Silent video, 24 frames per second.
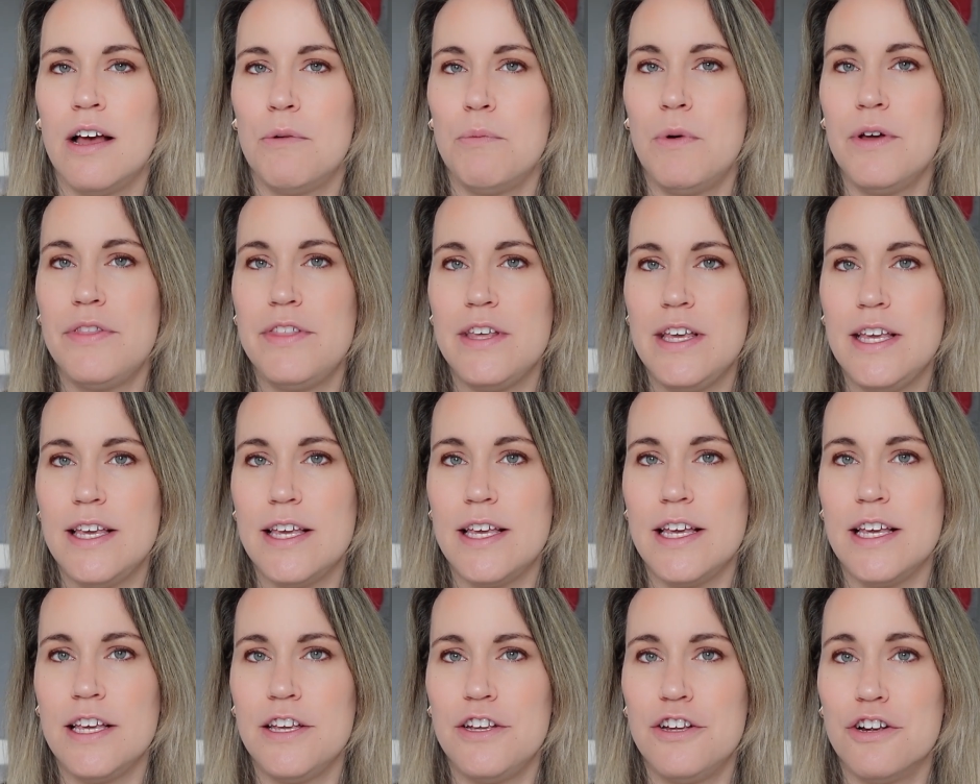With
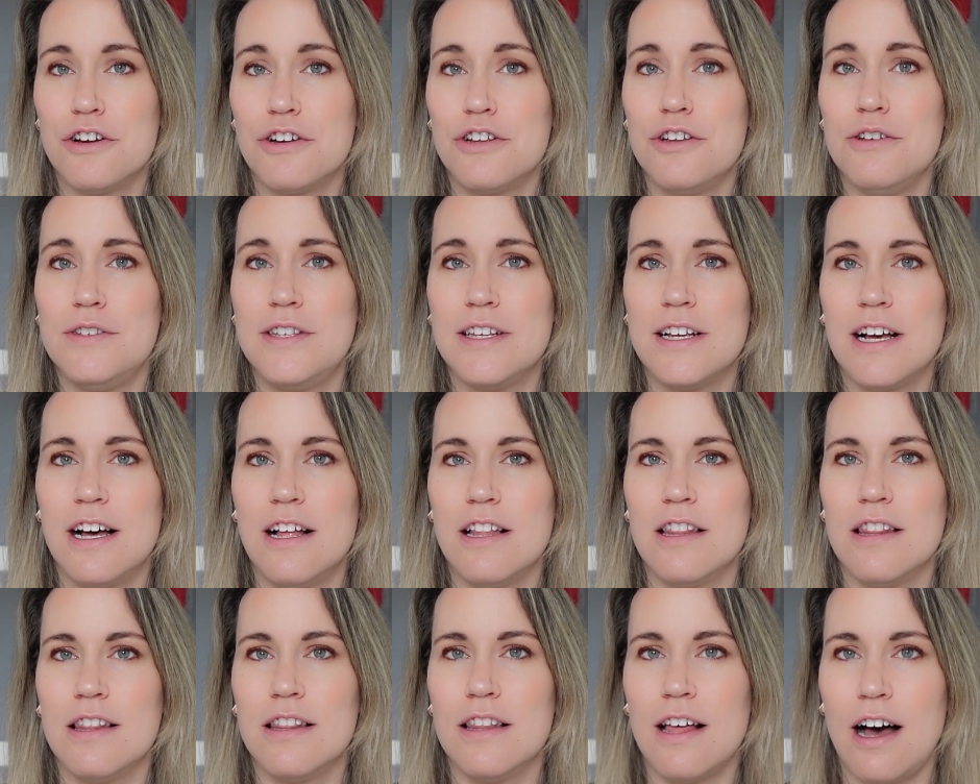e-ink, you're using
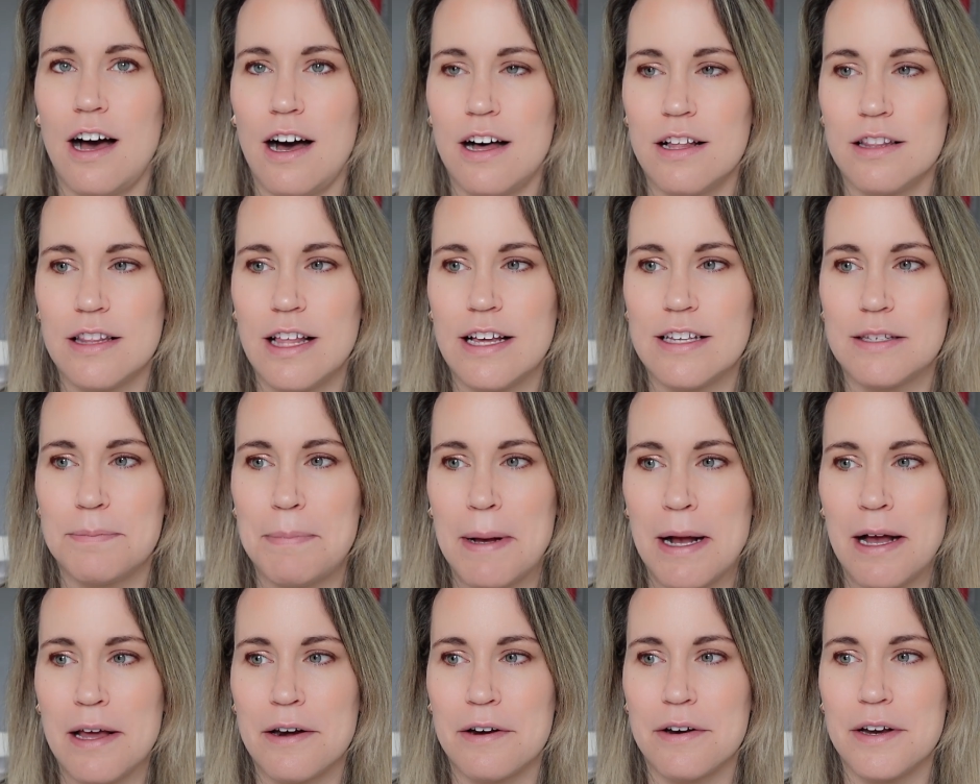a lot less
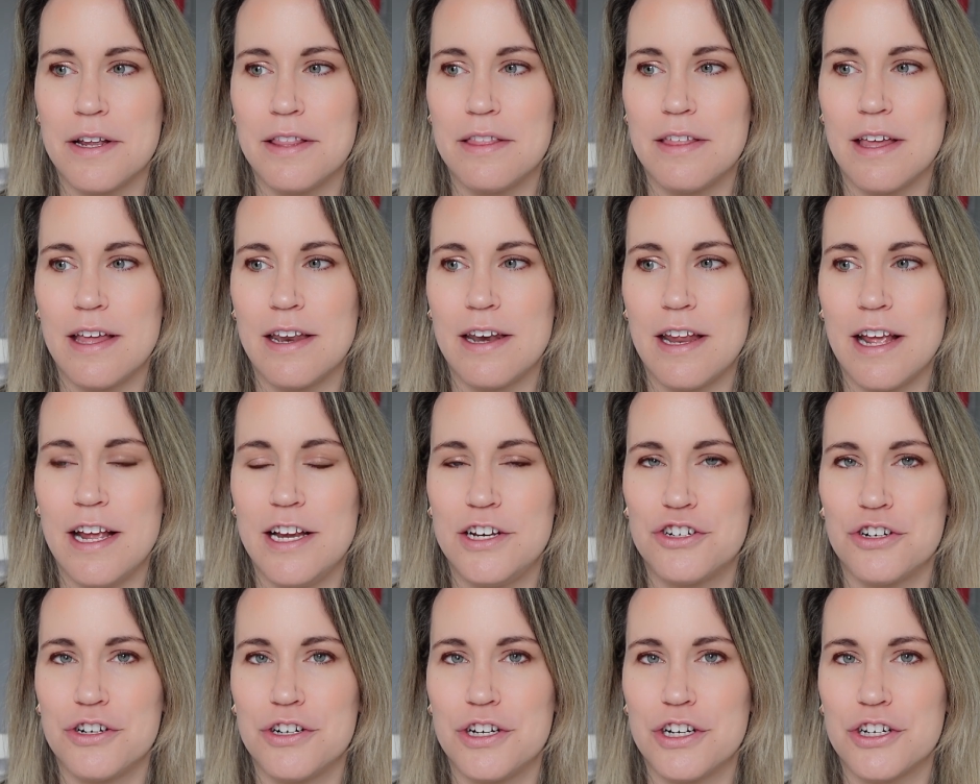battery than
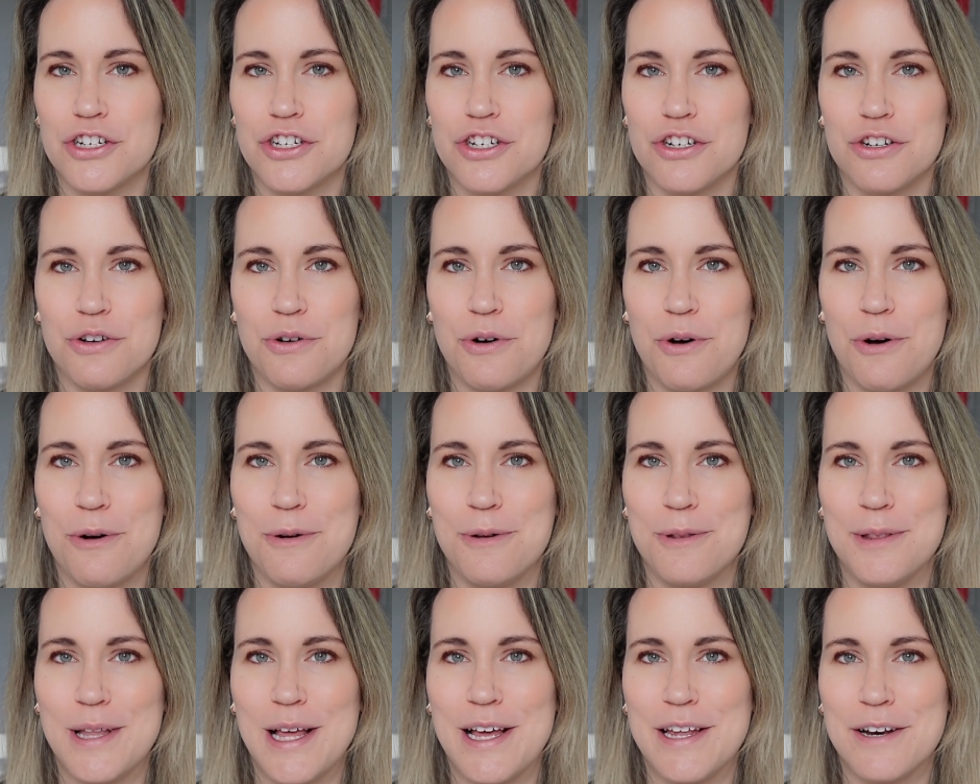a traditional
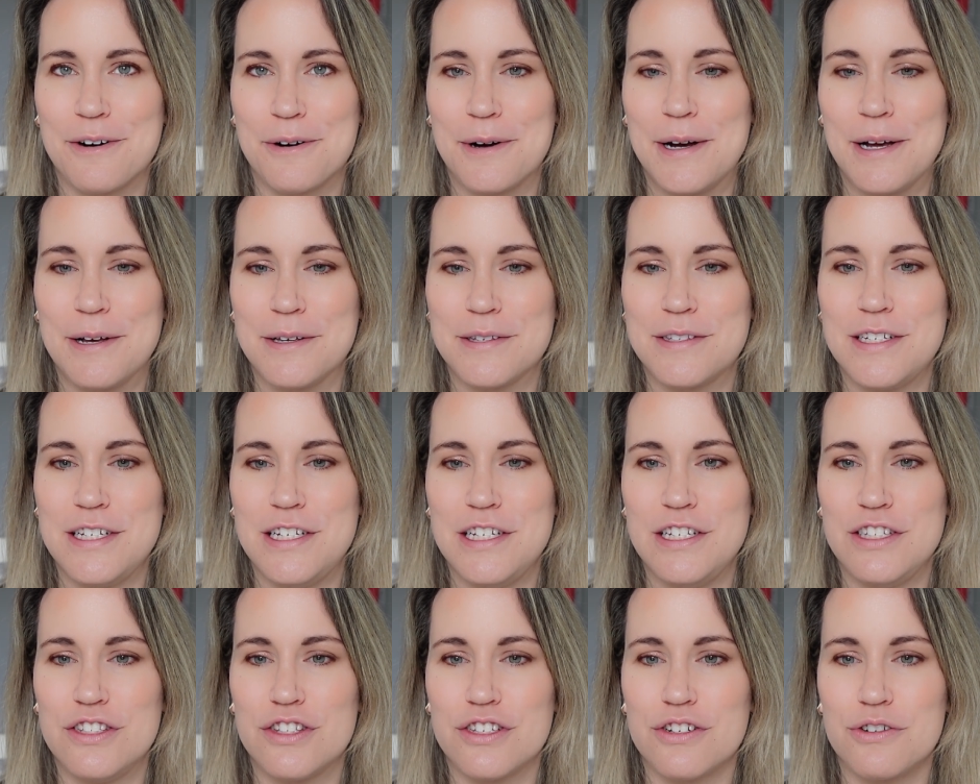OLED or
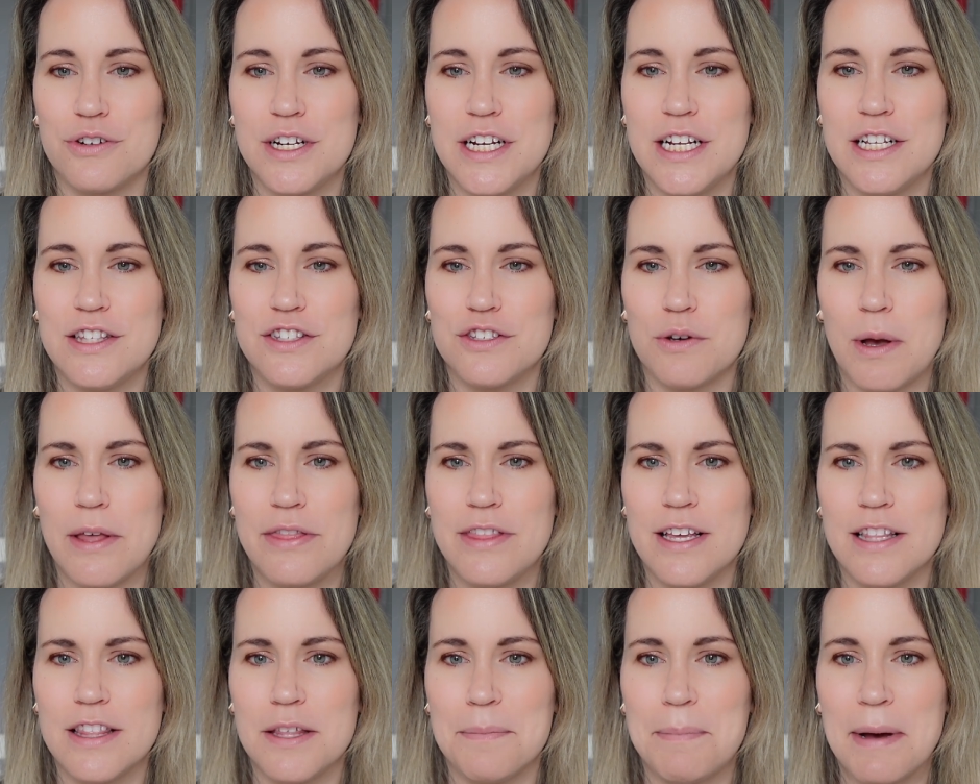LCD screen. So I
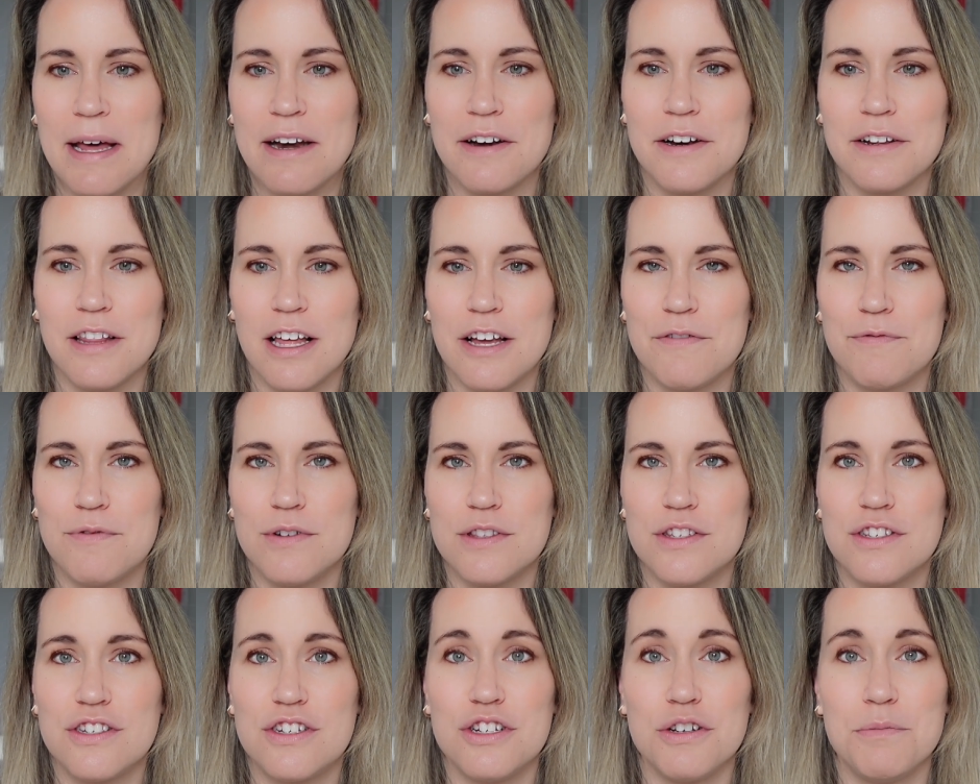think the battery life
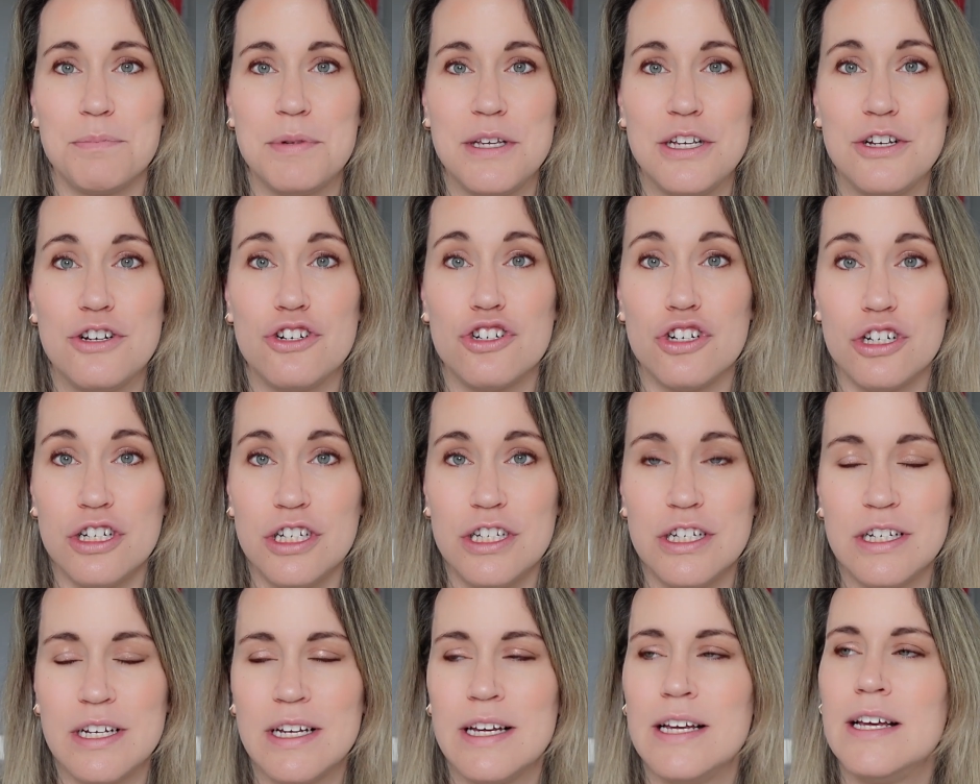would still be
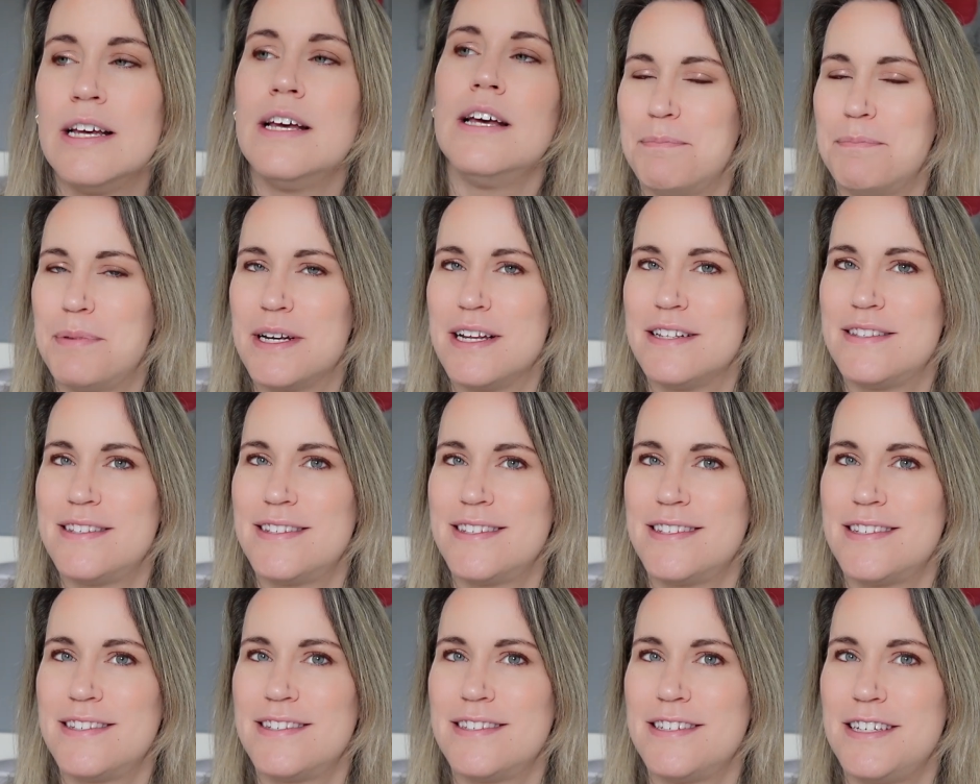good, but it
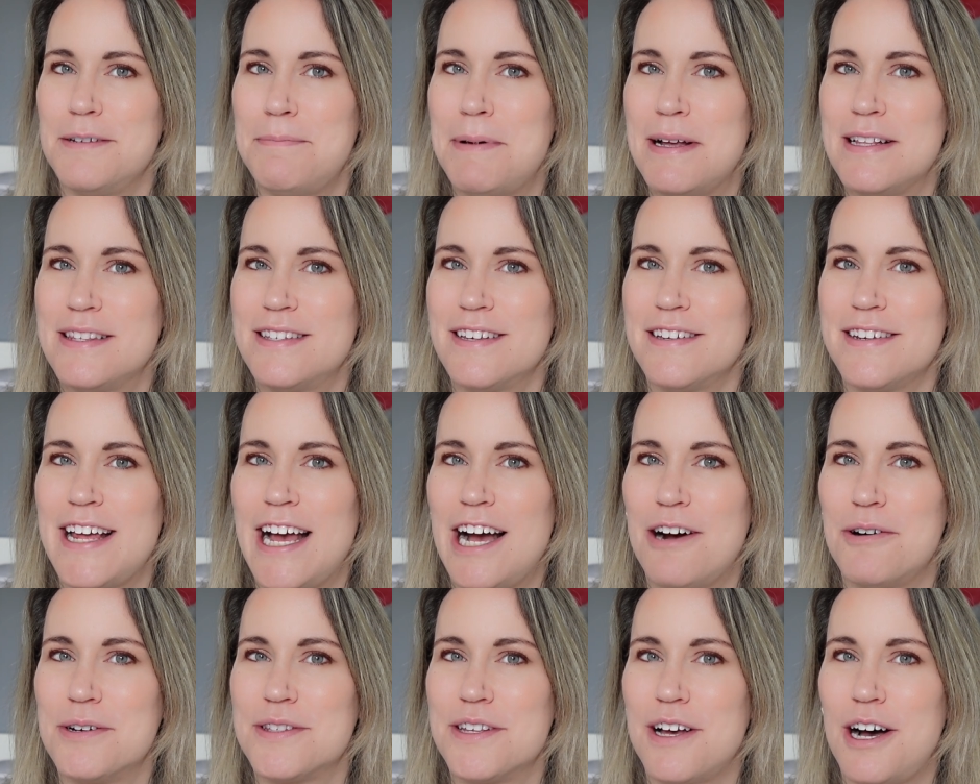depends on
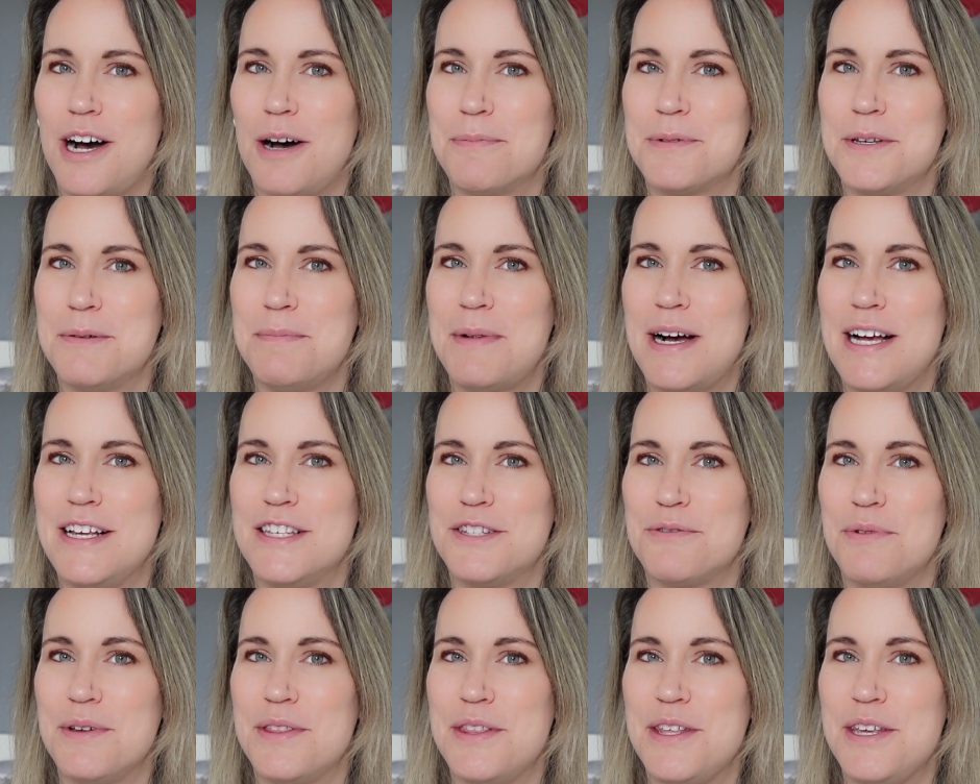how it's
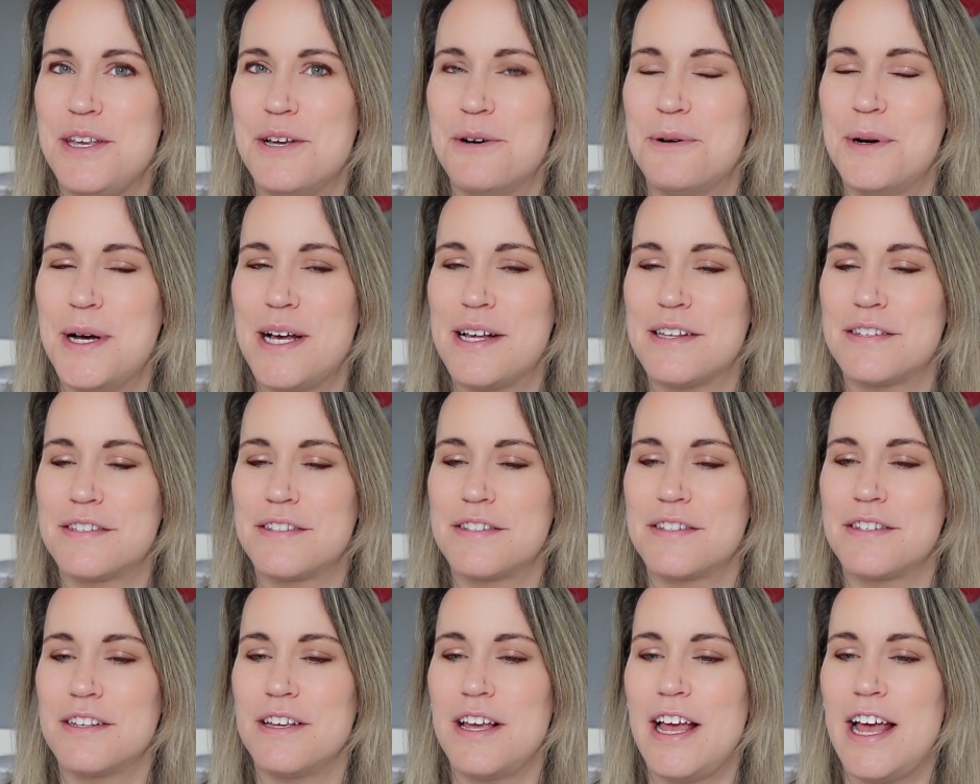optimized with the
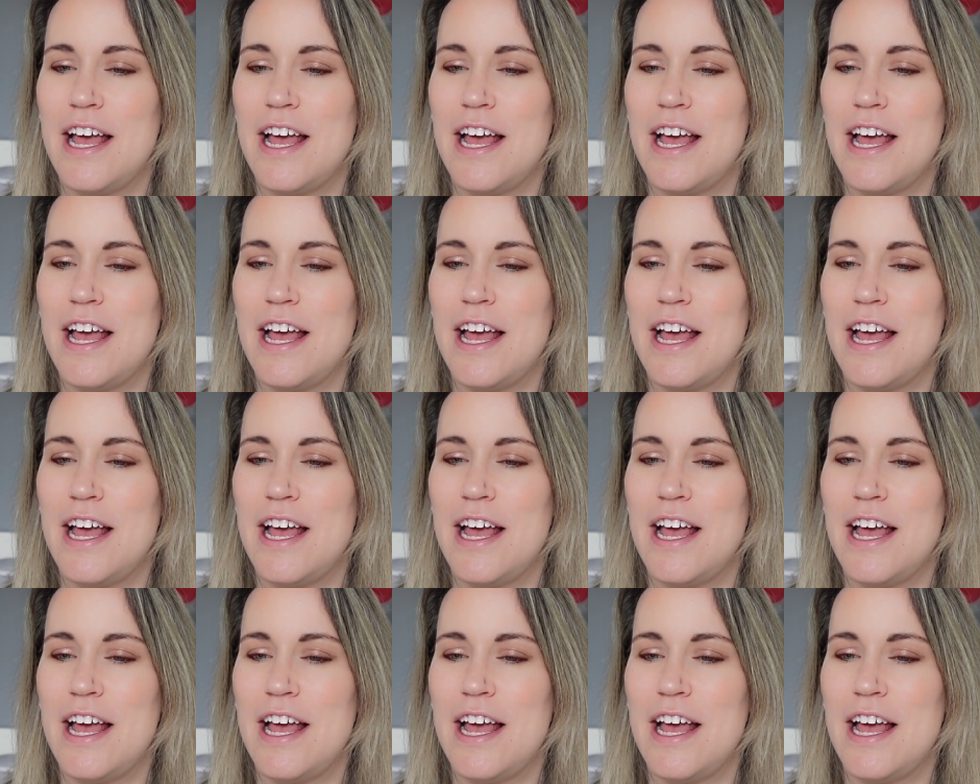OS.